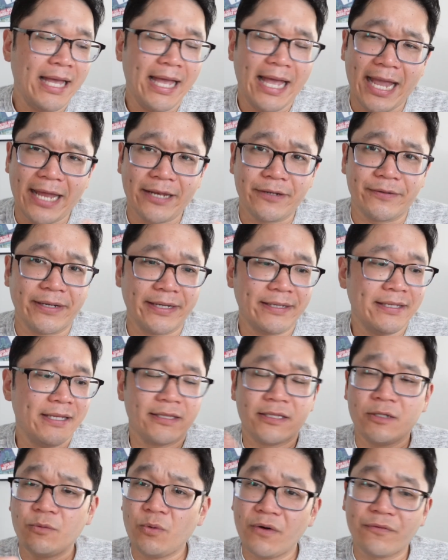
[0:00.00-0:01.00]
Anyway,
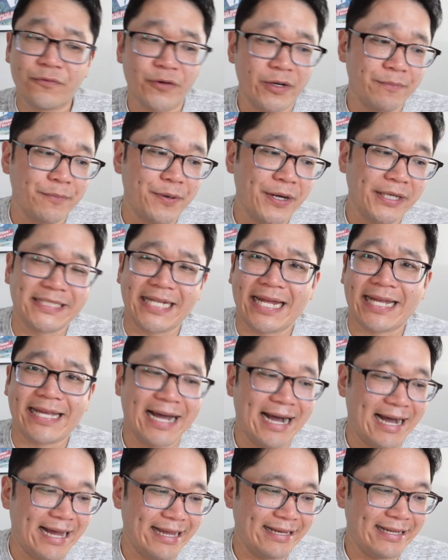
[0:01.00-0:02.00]
the Wolverine books I
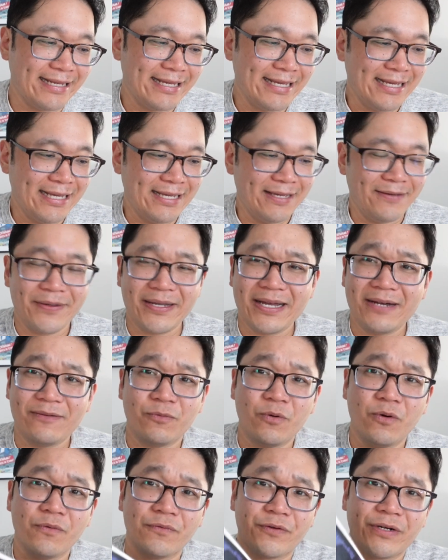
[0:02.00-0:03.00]
got. We
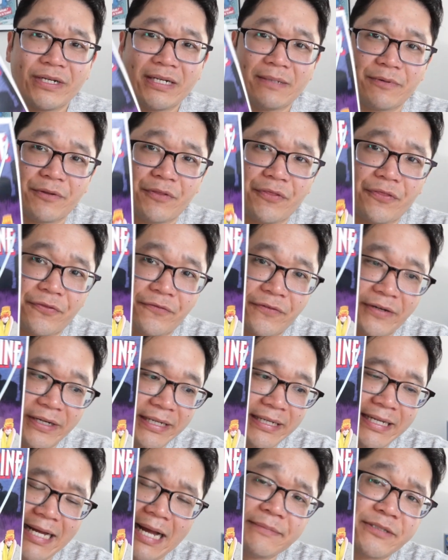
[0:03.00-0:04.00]
got Wolverine number
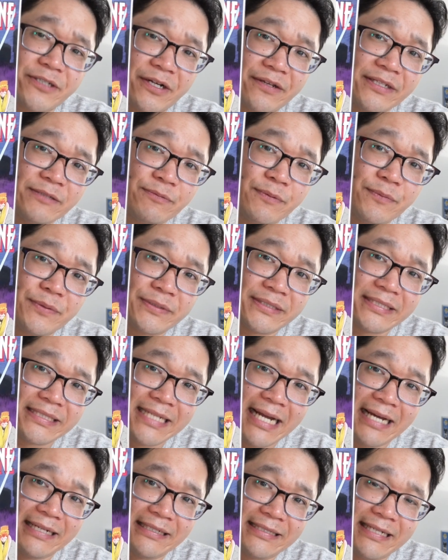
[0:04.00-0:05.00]
3. I'm sorry, this one was
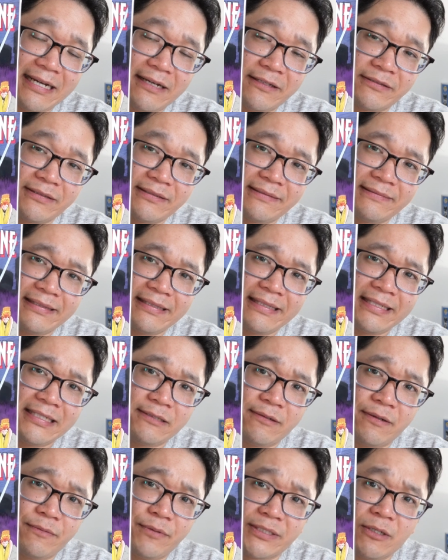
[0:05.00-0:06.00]
not $1.
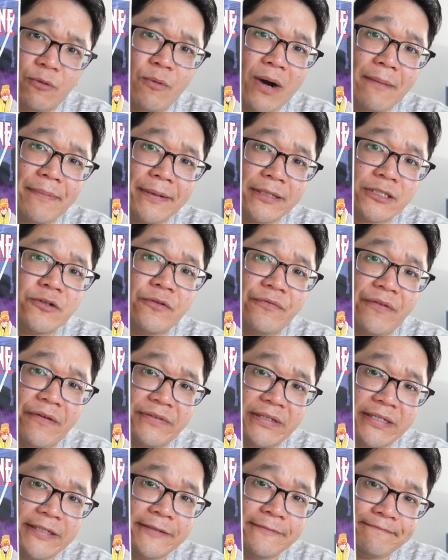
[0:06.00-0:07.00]
This one was a whopping
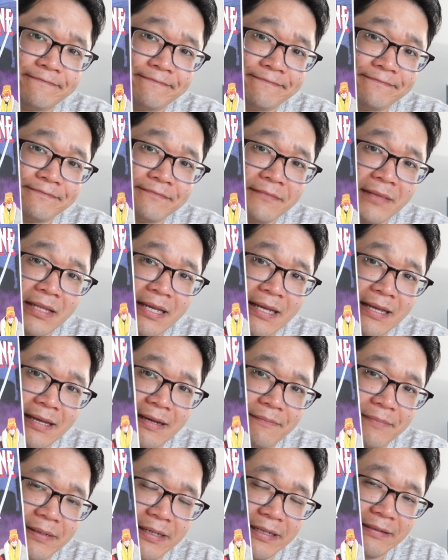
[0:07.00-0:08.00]
$2.50.
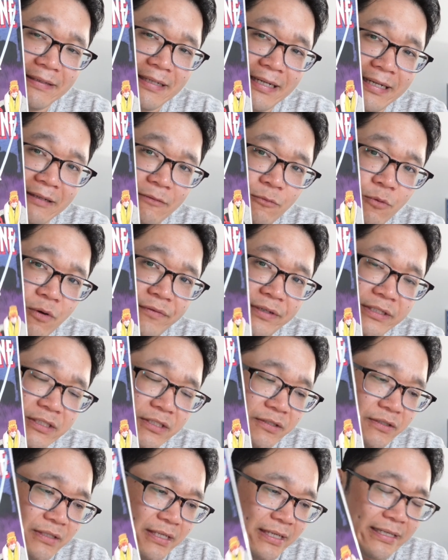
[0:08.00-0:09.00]
But Wolverine
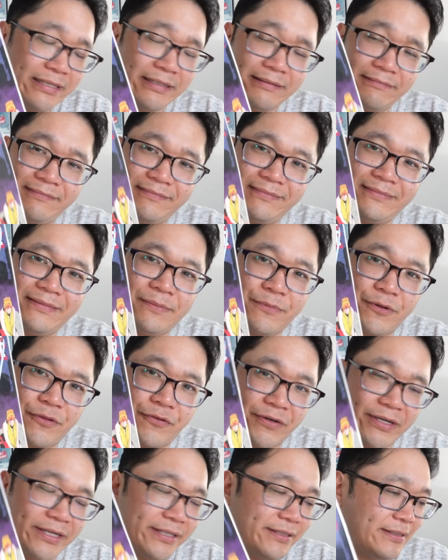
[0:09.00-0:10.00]
number
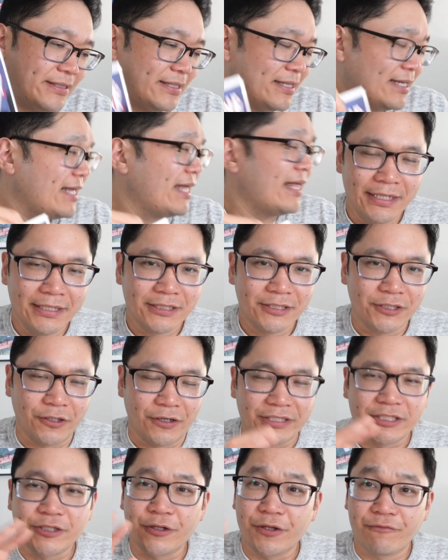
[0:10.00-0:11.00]
3.
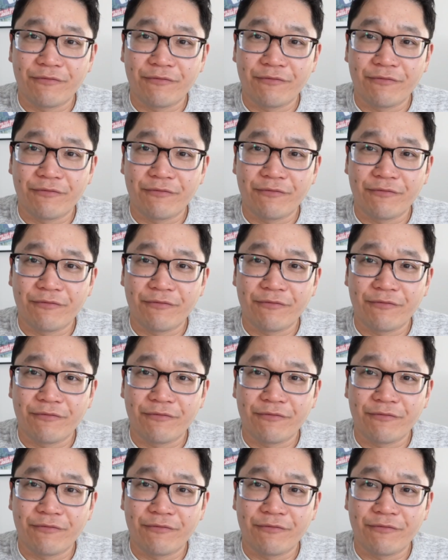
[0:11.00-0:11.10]
Sorry, so the